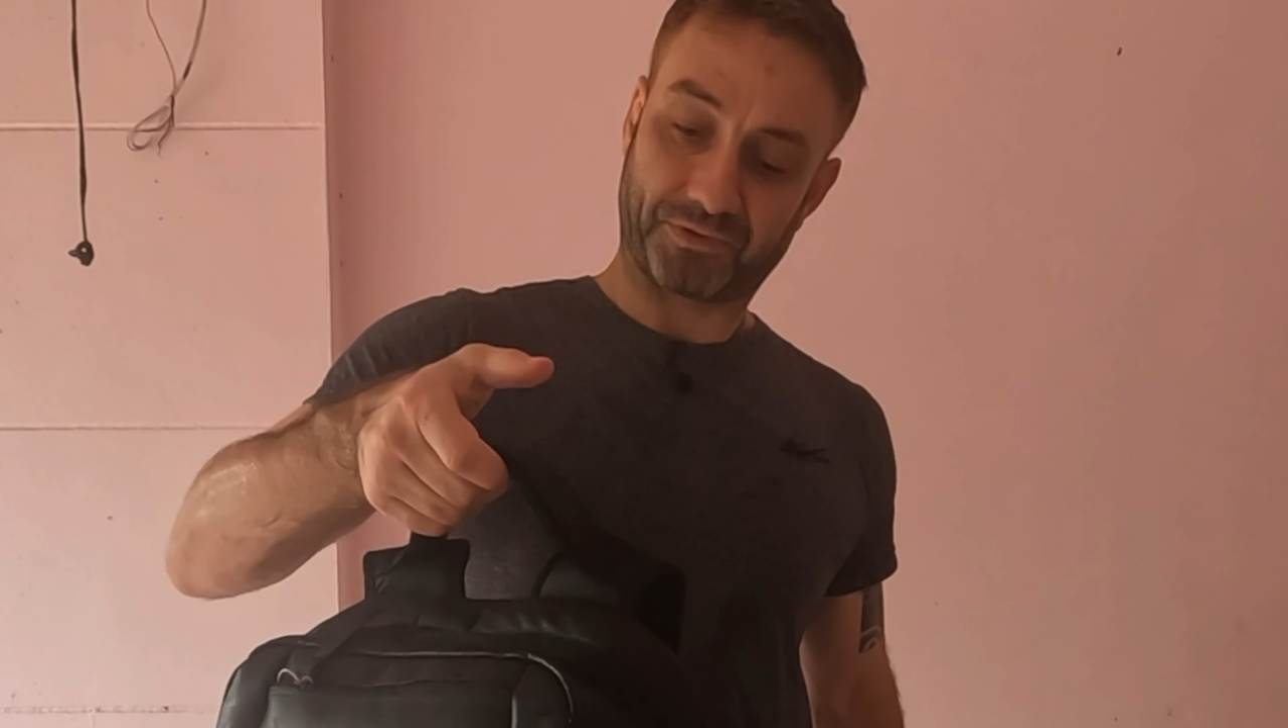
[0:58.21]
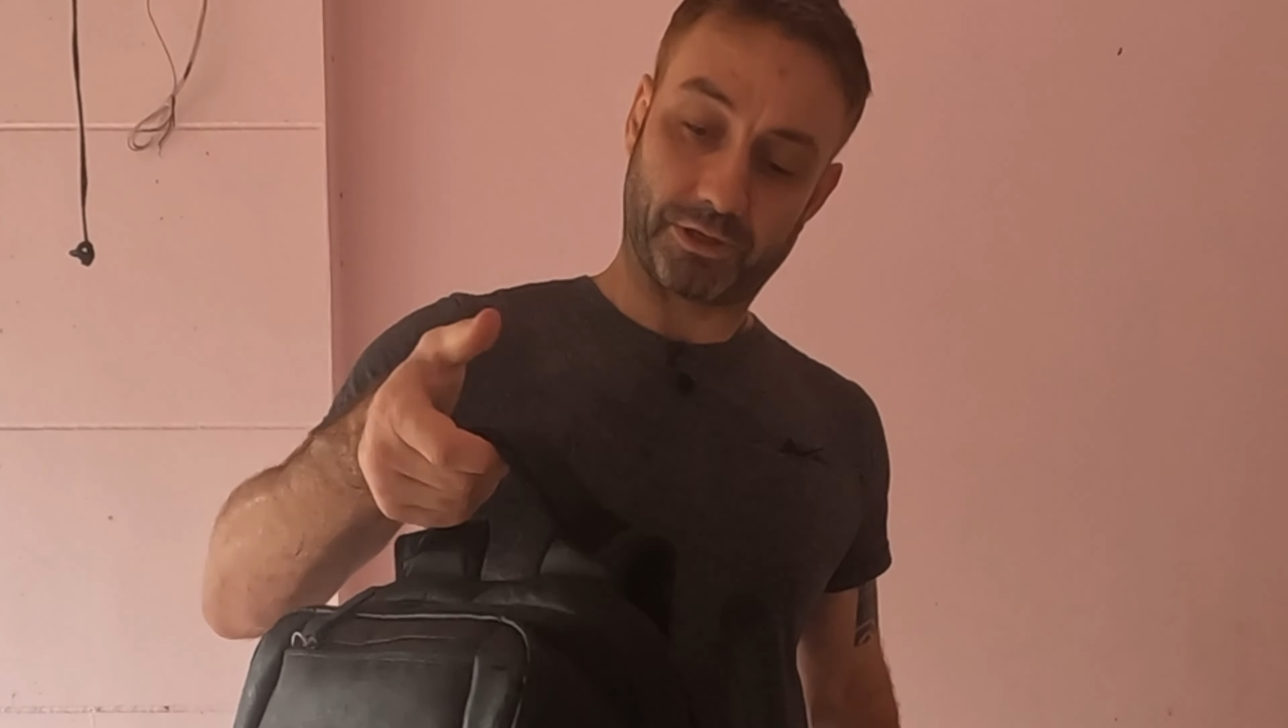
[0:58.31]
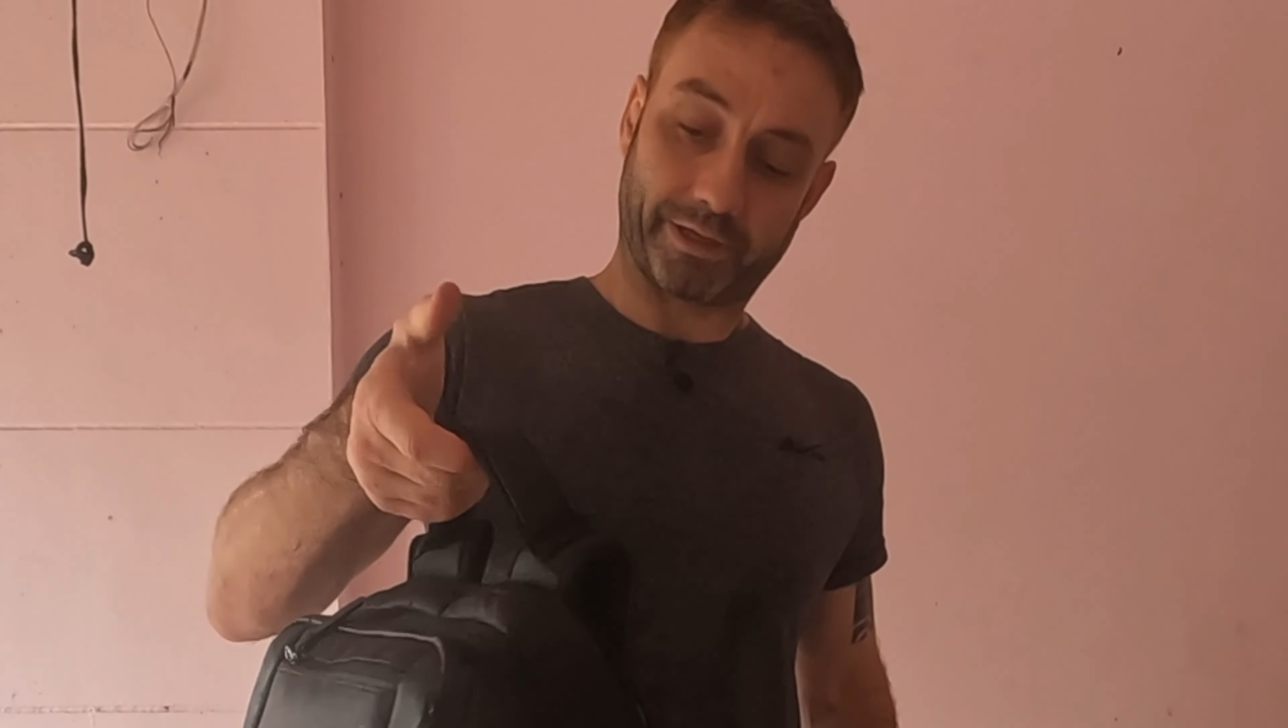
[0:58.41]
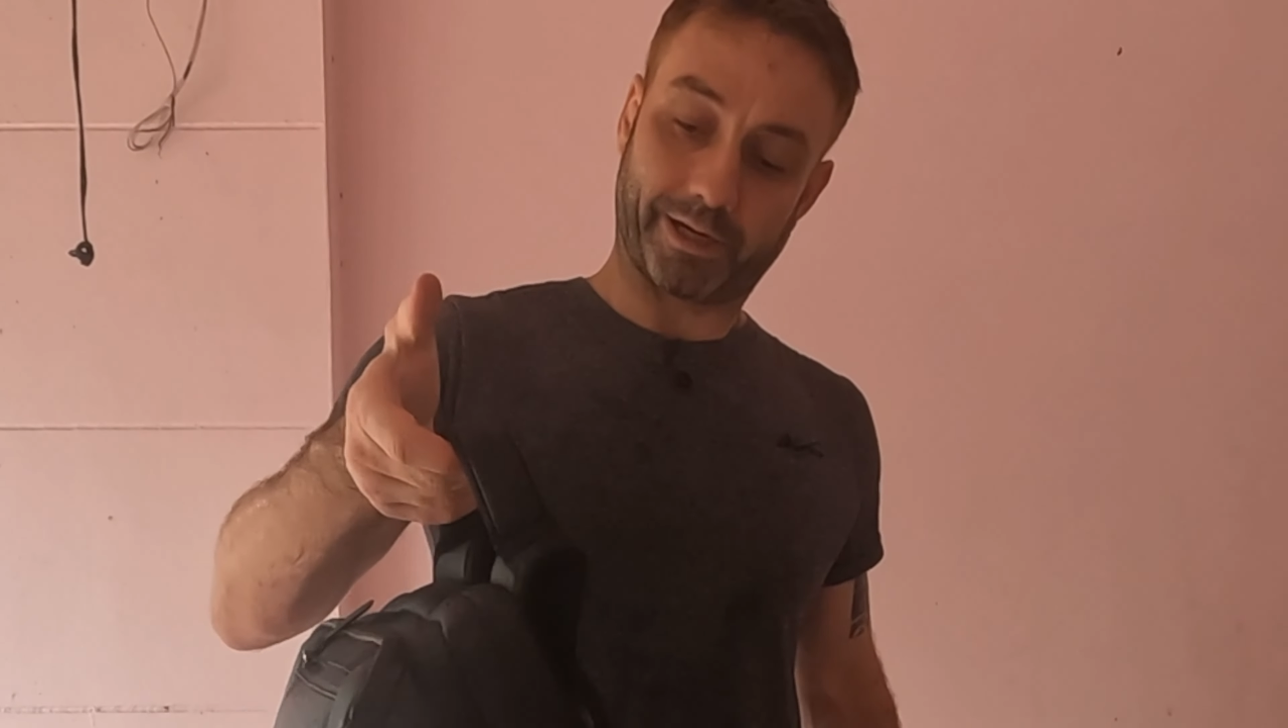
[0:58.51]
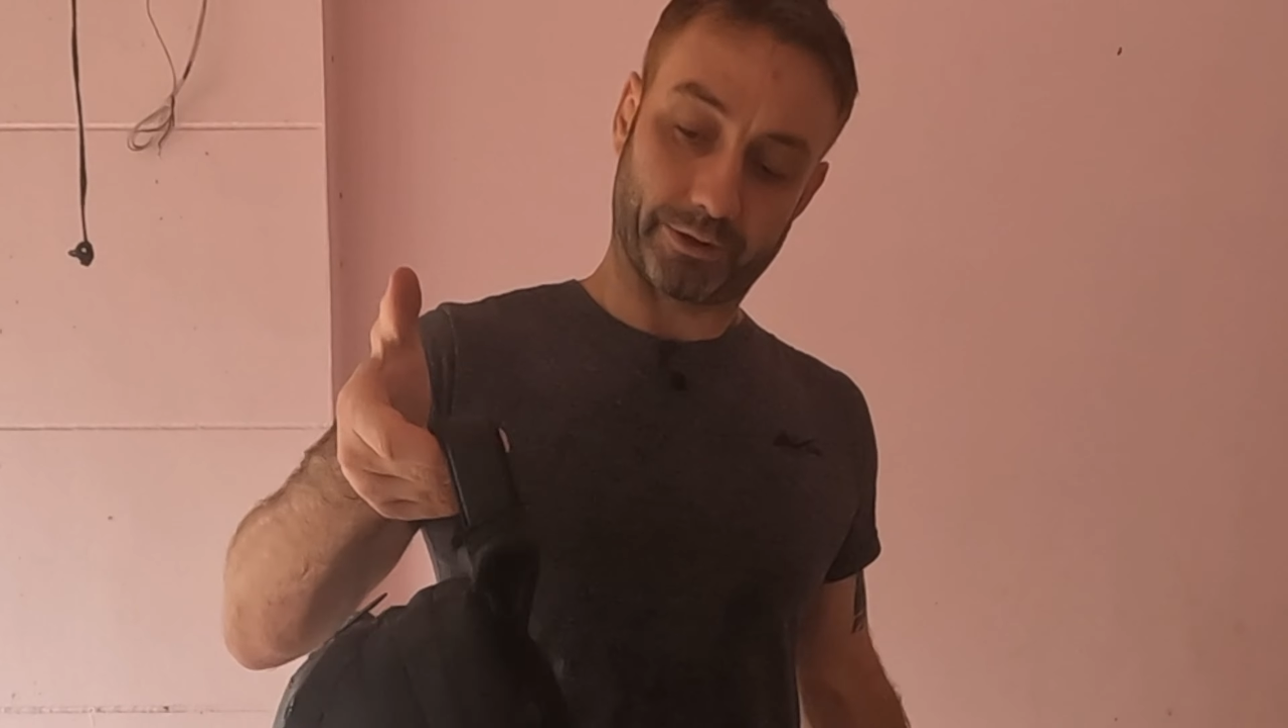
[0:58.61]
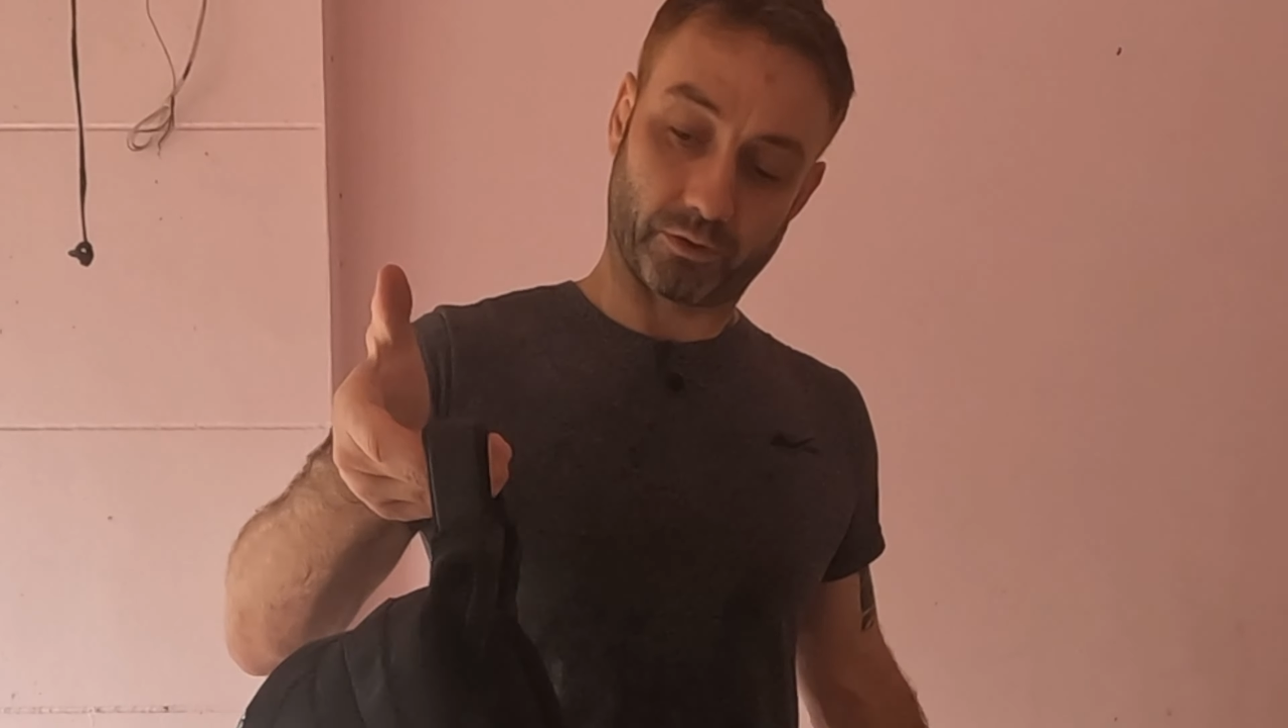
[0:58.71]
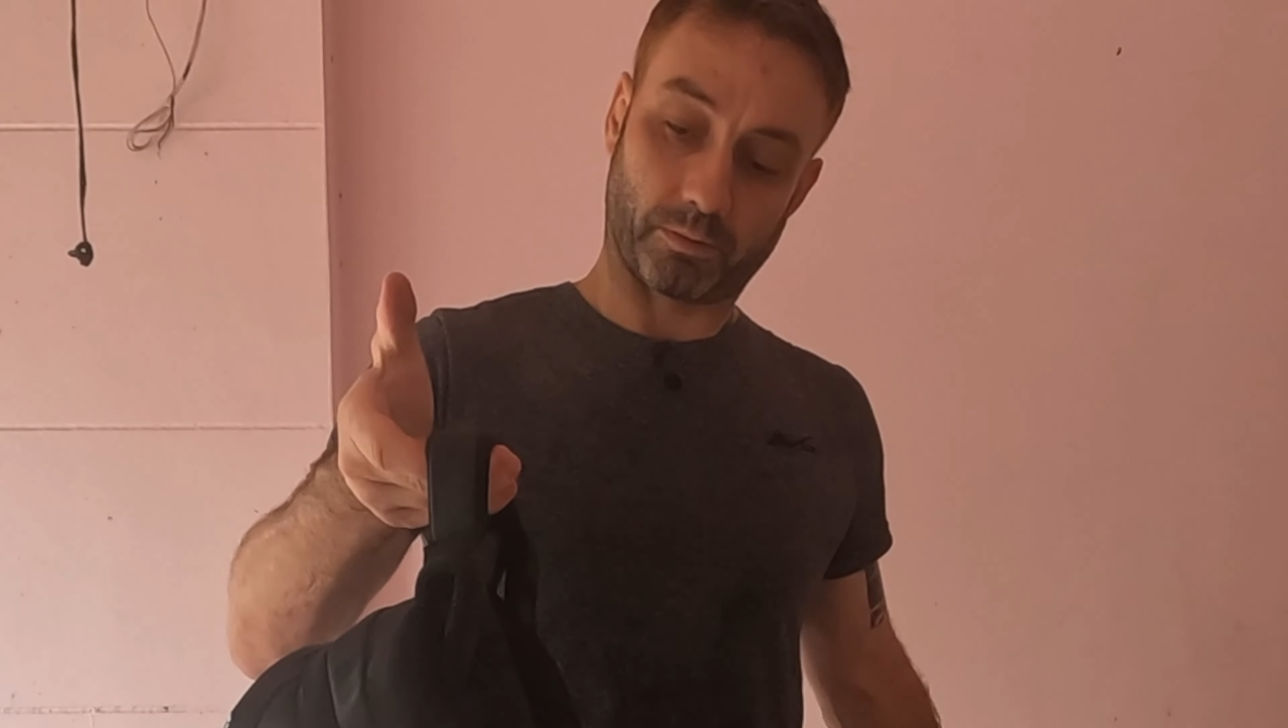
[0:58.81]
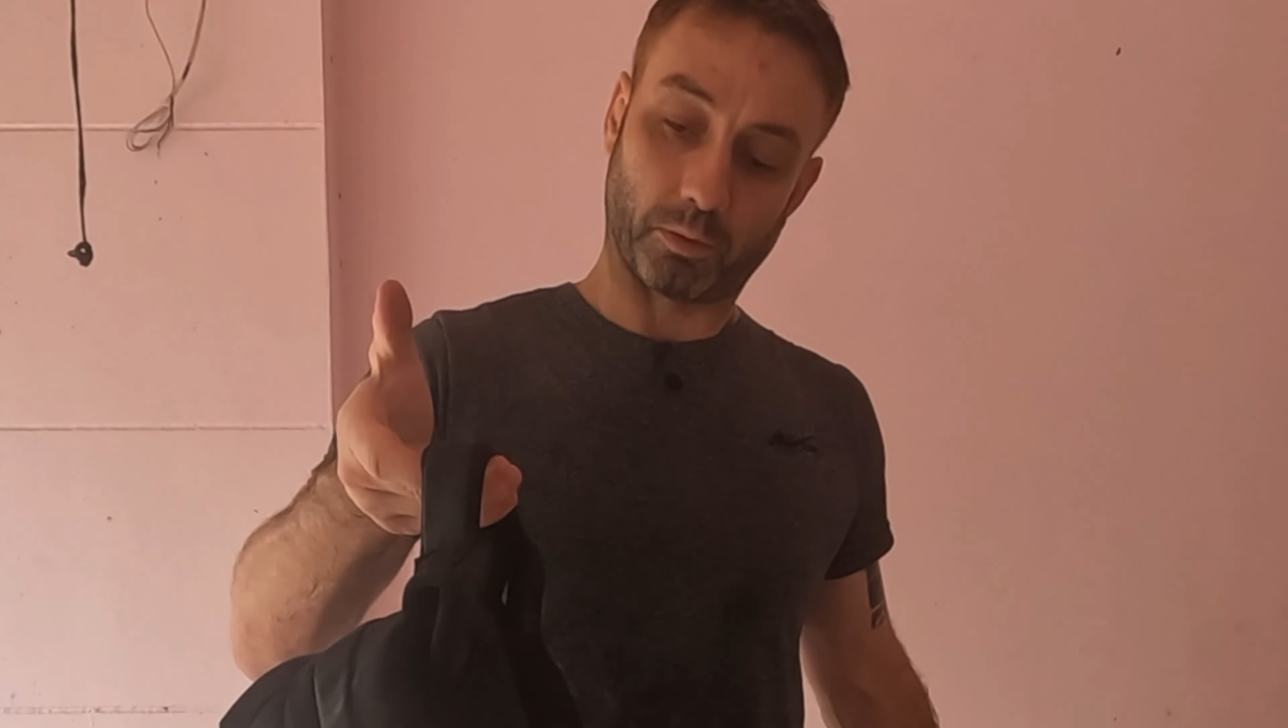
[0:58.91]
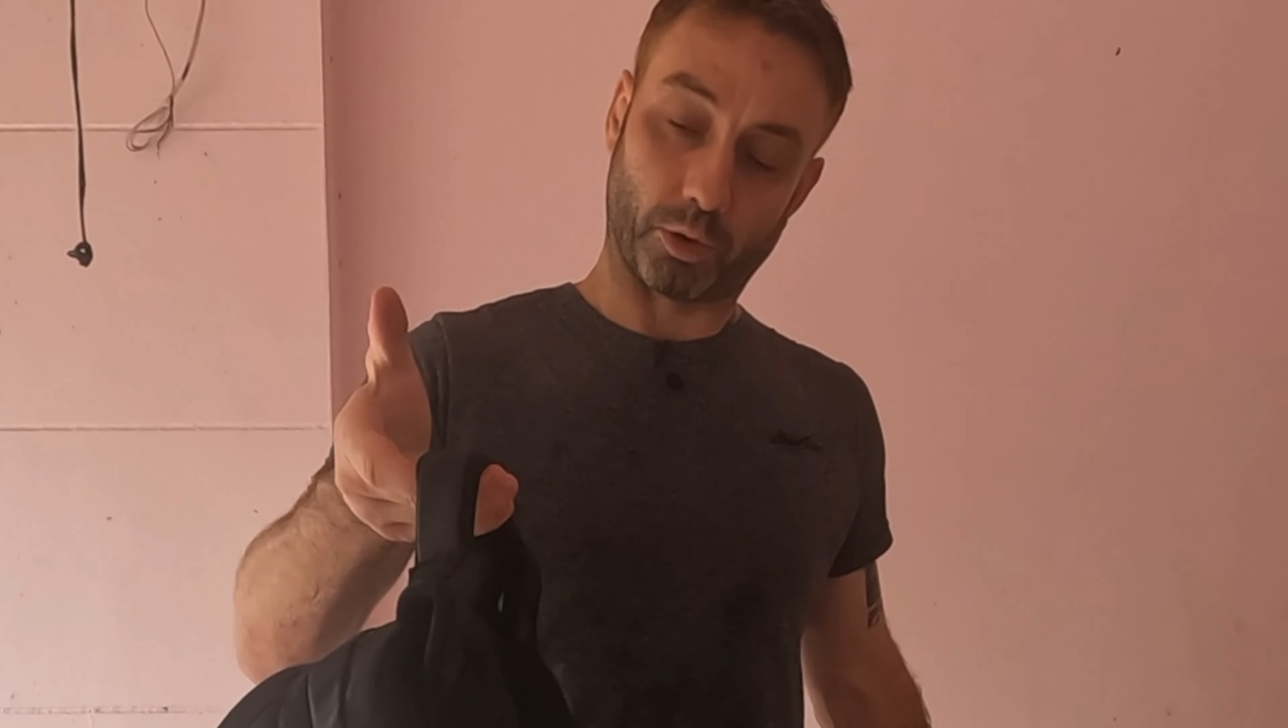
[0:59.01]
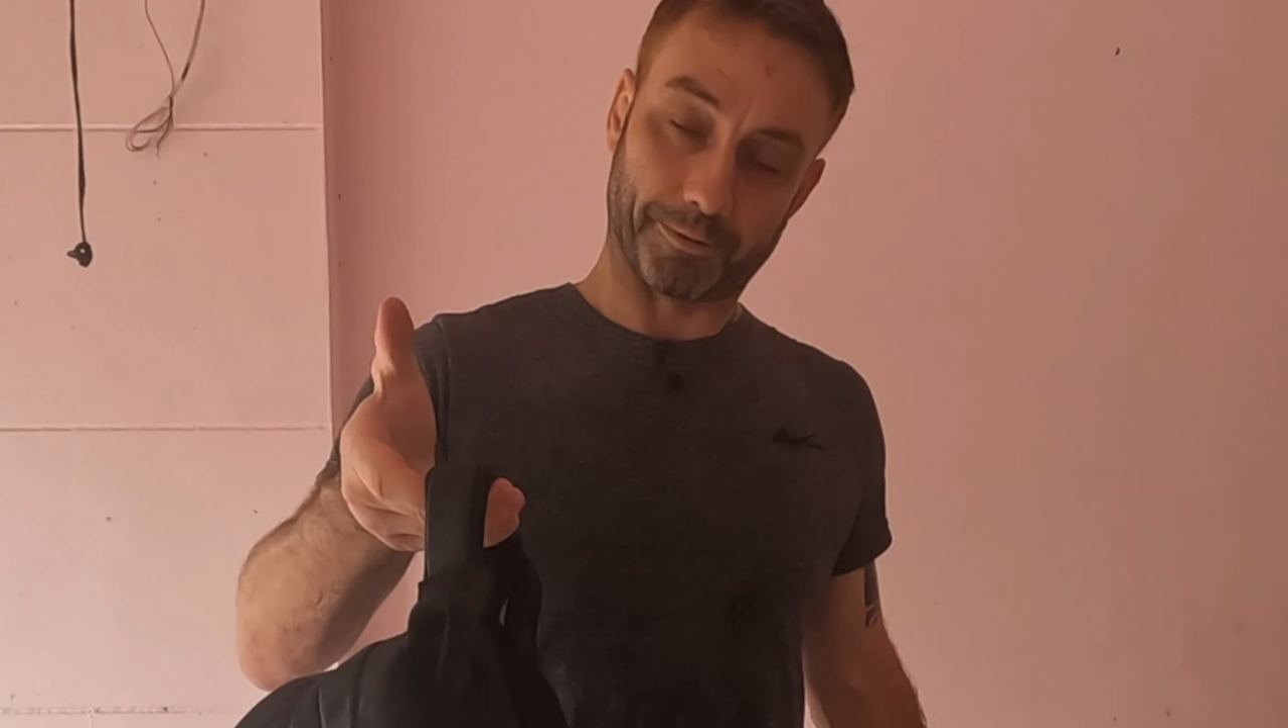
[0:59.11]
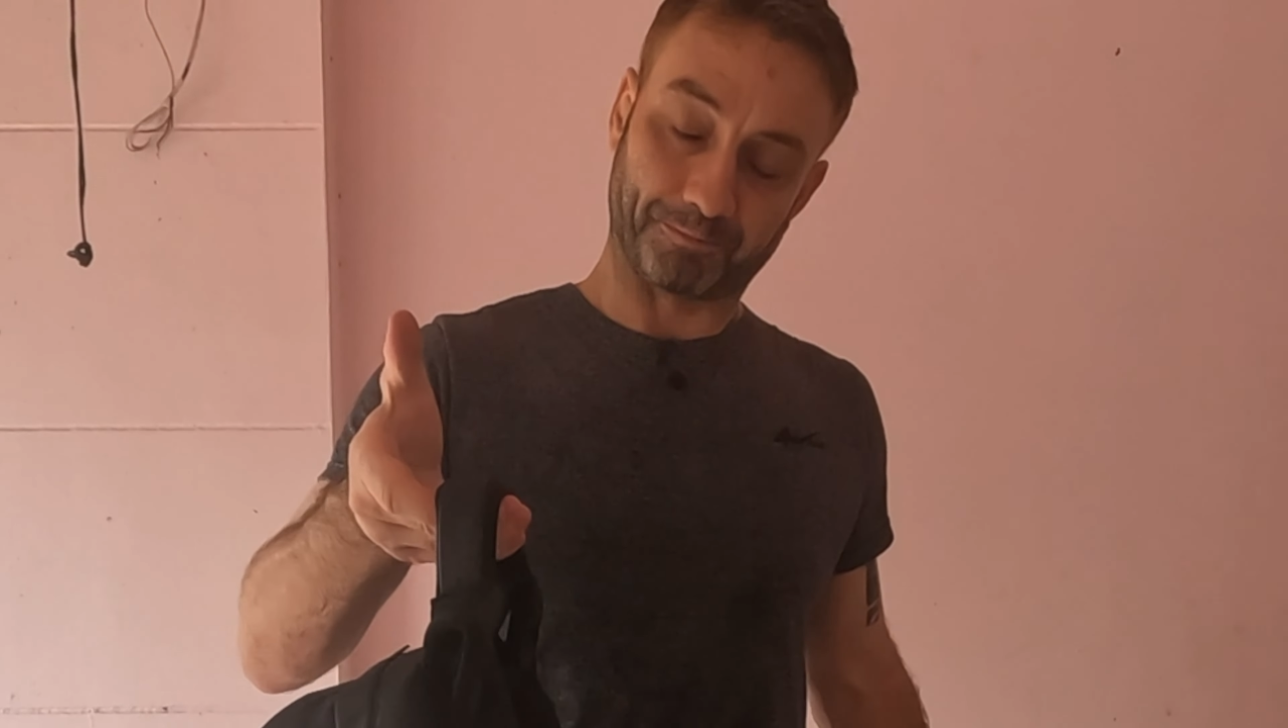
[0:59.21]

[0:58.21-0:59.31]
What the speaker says: you got your normal one.